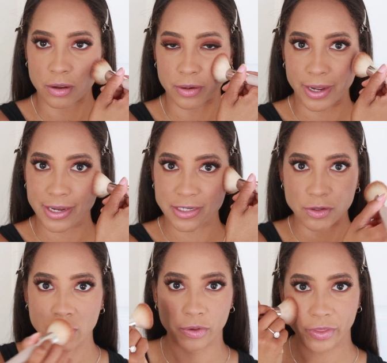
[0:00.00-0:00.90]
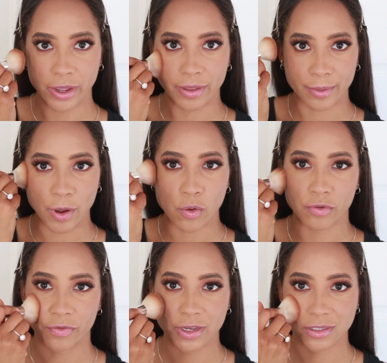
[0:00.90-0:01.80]
like I did the whole thing, like my whole
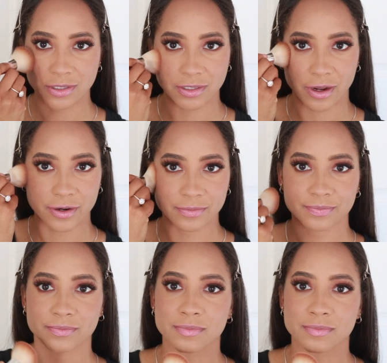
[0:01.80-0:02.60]
face is done.